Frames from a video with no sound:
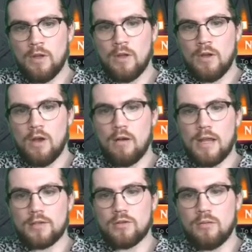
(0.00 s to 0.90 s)

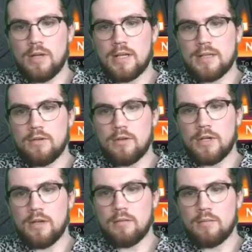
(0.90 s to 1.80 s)
Alright, so let's have a look
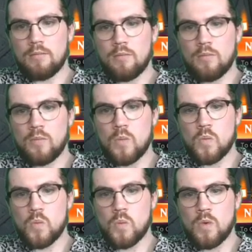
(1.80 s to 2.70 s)
here.
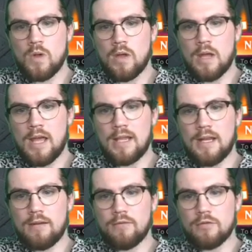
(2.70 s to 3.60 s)
I can
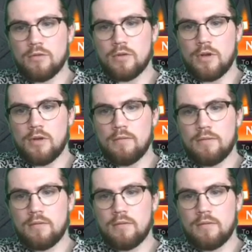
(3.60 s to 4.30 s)
hit for a total of